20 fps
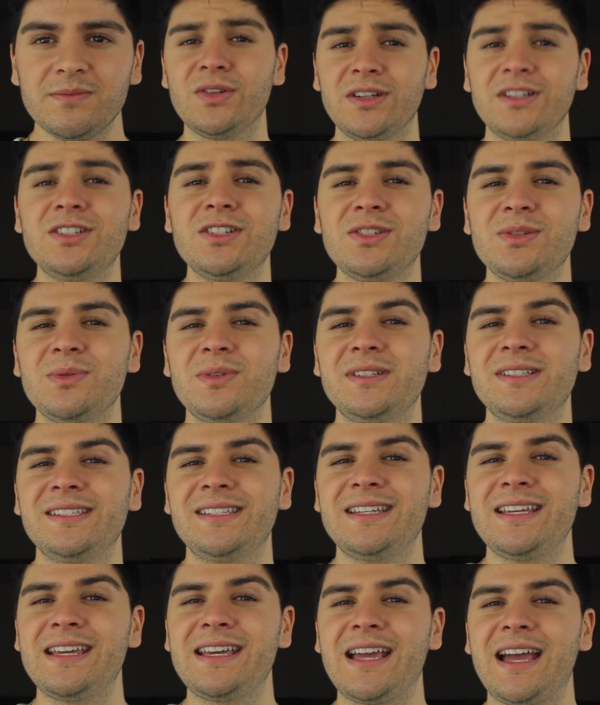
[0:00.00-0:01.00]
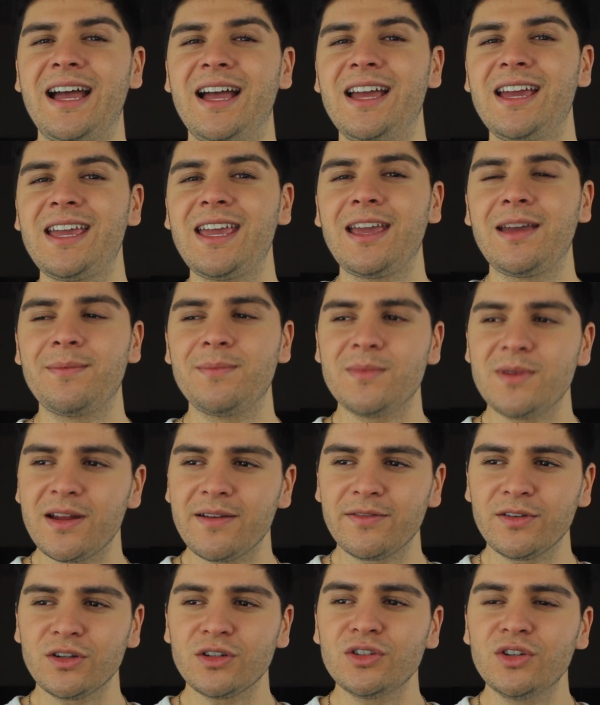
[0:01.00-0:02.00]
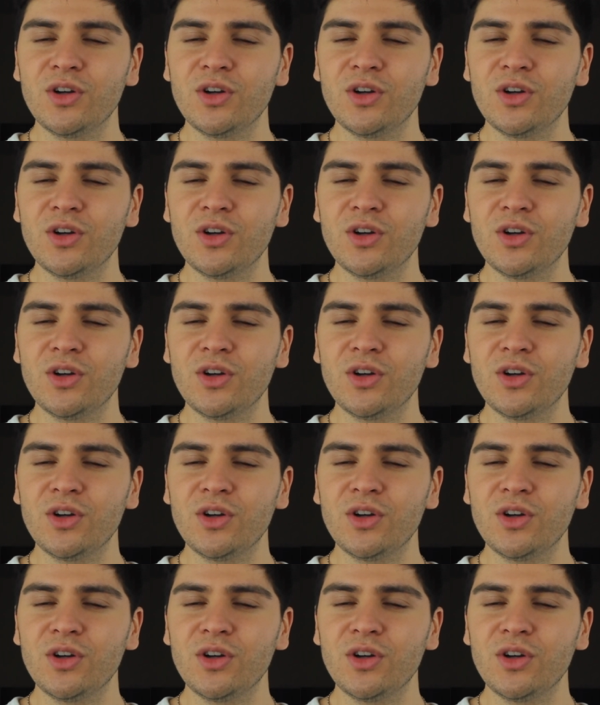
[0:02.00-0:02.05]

So I just want to say I am never